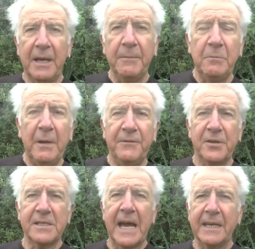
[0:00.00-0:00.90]
I mean, we've
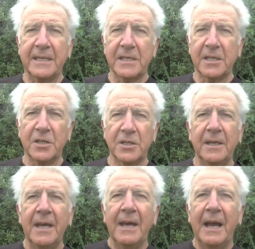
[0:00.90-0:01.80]
just had a discussion,
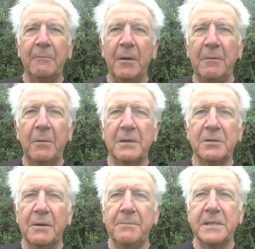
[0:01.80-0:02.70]
and we're, we're,
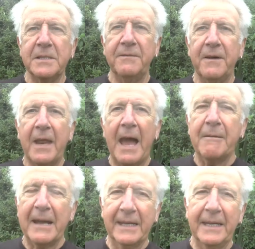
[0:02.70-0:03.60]
sort of mystified how
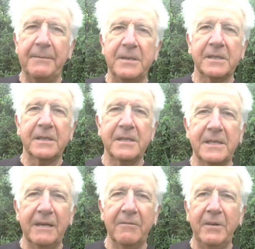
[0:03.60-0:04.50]
academics can
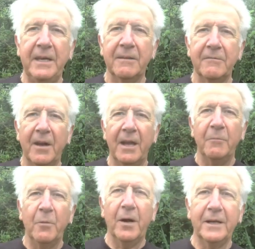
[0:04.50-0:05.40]
sit and read and write and
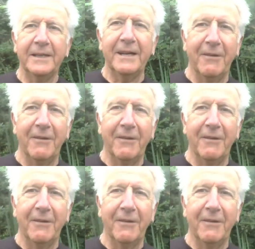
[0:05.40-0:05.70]
work in their